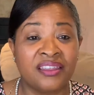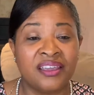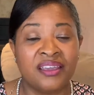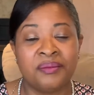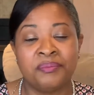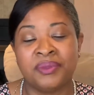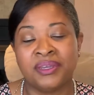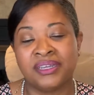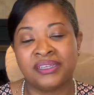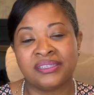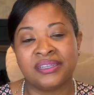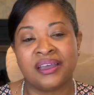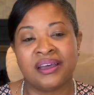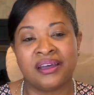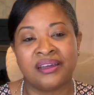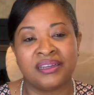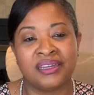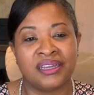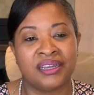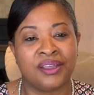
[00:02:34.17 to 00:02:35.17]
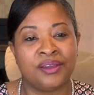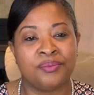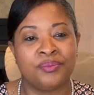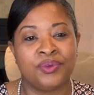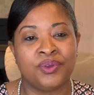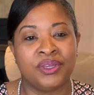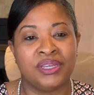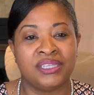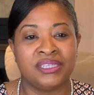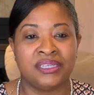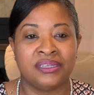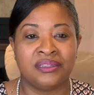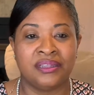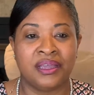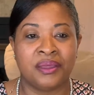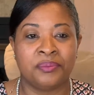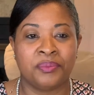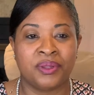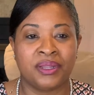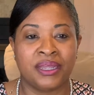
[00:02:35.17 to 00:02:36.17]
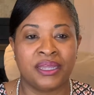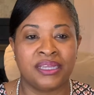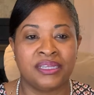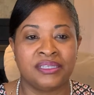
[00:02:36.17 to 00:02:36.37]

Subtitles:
because God can help you get to that place.